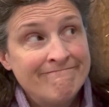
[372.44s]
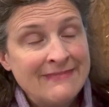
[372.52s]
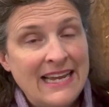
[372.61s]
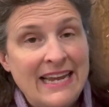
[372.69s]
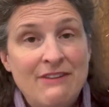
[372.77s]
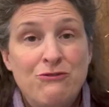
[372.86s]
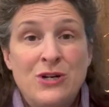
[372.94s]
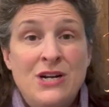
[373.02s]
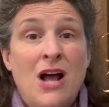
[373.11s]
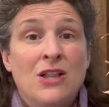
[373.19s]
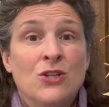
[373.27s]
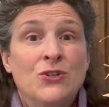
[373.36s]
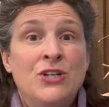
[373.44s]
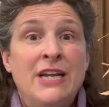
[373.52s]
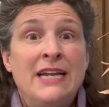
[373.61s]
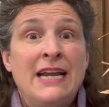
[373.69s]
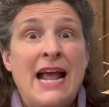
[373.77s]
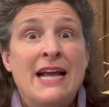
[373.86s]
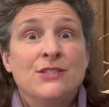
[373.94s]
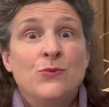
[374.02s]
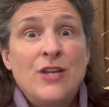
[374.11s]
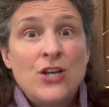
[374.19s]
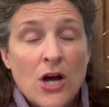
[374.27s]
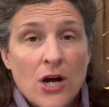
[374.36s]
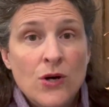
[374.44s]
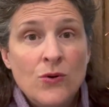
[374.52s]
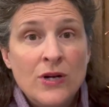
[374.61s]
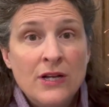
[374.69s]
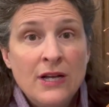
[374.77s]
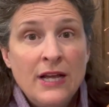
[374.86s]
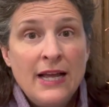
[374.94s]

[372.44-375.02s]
And if we're not learning as we go.